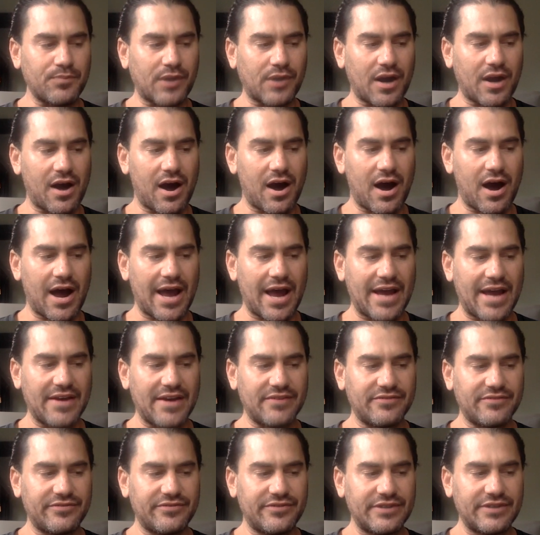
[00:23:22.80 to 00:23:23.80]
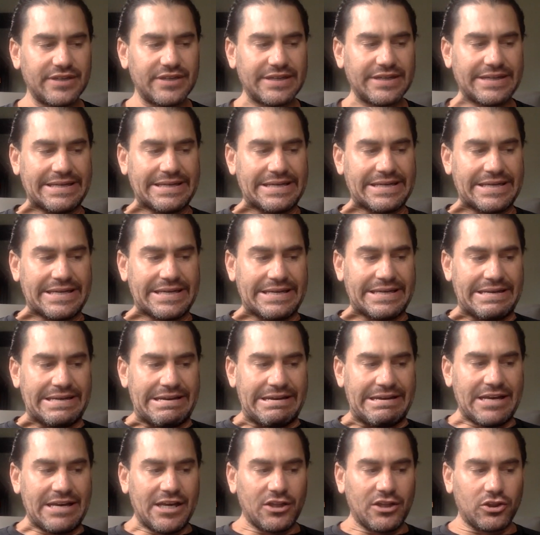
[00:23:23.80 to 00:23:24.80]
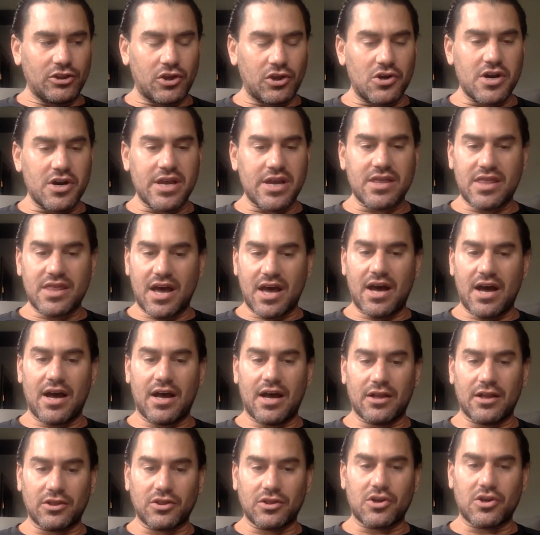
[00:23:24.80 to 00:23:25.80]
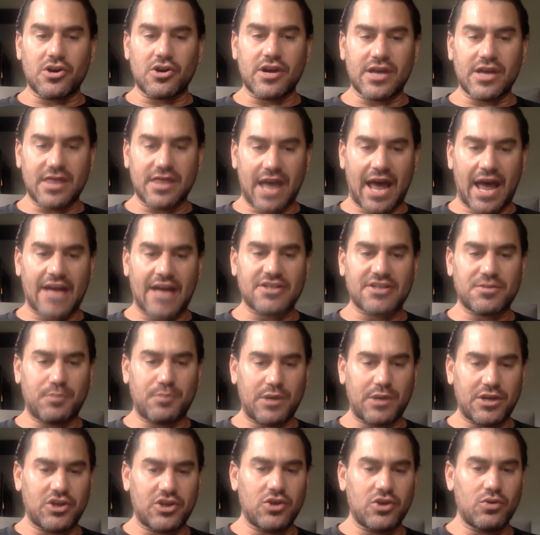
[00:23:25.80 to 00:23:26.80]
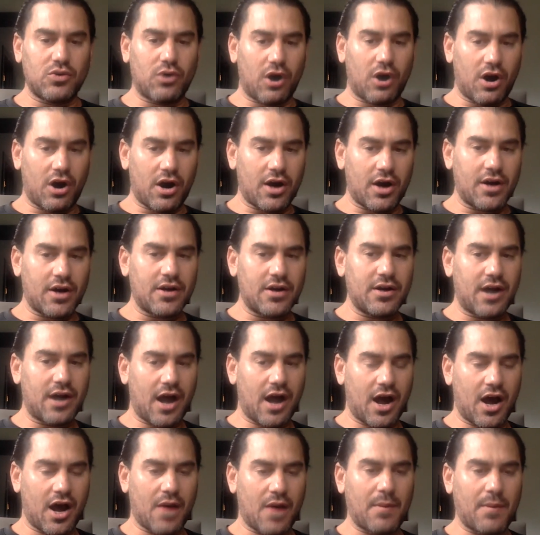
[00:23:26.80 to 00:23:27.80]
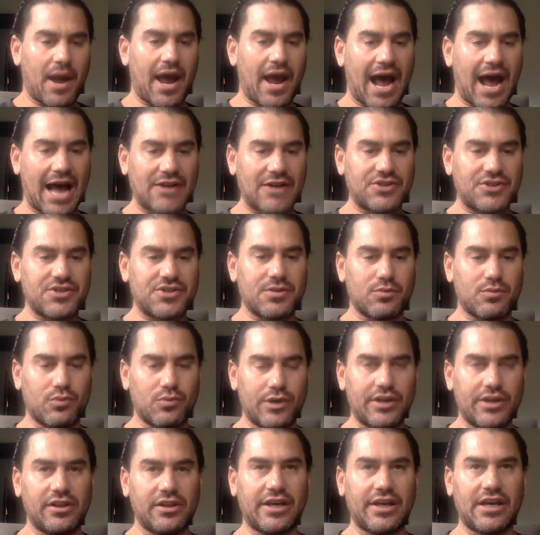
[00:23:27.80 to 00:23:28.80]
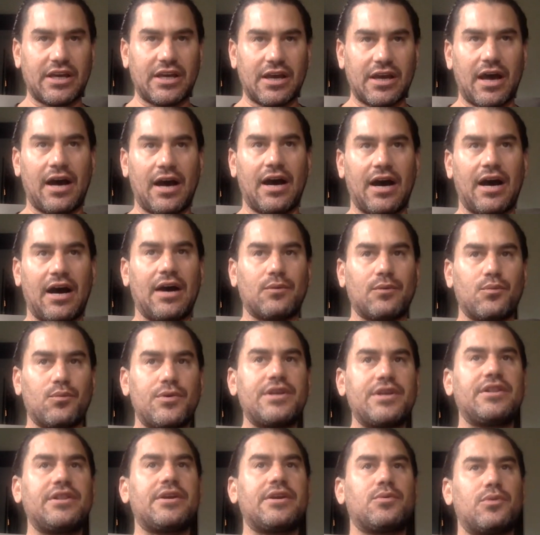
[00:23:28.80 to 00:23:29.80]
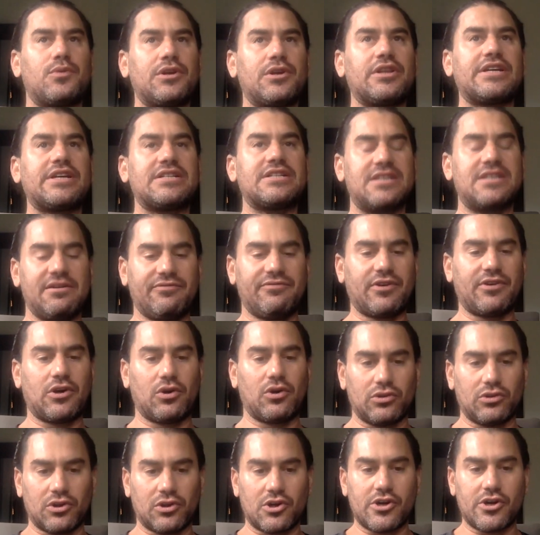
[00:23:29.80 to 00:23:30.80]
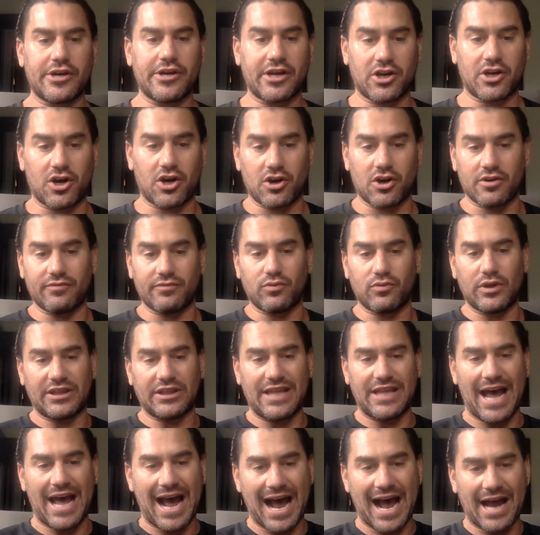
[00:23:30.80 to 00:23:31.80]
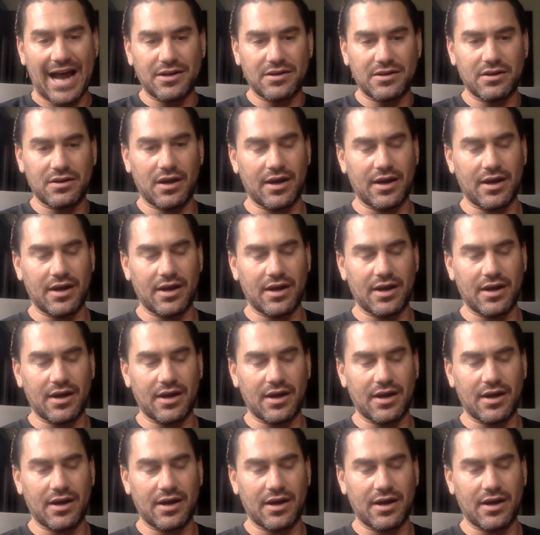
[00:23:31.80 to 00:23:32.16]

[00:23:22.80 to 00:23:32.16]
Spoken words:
I've learning the SPQR. I had some really difficult learning curve with that.